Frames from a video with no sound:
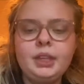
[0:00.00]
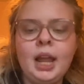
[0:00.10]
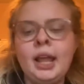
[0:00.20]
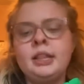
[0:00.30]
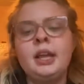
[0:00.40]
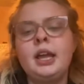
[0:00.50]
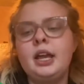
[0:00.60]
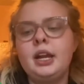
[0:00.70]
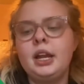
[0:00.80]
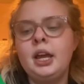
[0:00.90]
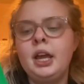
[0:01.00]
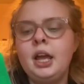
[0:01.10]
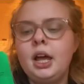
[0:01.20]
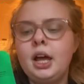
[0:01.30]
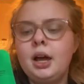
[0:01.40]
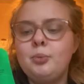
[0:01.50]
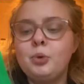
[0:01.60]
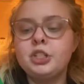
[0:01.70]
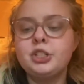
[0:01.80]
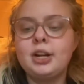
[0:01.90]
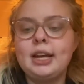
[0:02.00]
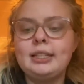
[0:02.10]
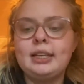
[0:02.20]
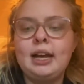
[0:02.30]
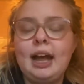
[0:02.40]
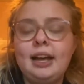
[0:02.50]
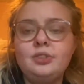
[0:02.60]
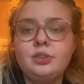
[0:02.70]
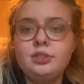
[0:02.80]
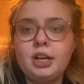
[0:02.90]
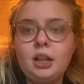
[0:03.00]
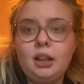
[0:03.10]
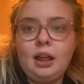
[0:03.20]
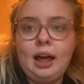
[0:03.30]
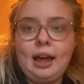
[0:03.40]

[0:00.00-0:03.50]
And then moisturizing hydrogel eye